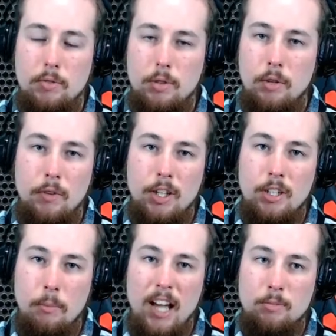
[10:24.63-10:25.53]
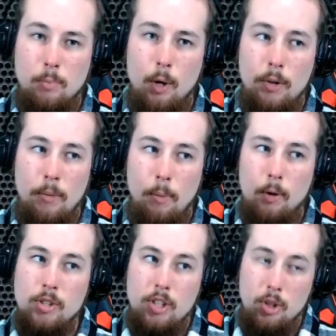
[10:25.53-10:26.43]
certificate to Bass Pro and the
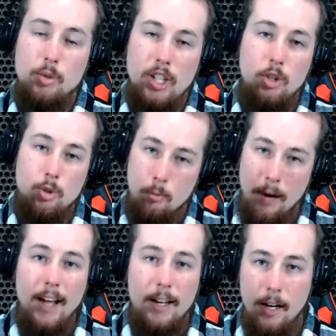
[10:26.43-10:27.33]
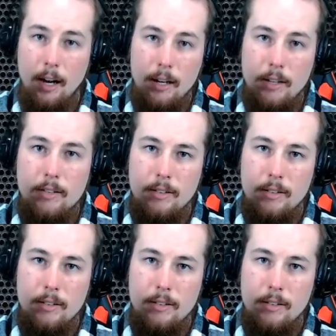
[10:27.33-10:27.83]
person using it to buy a gun.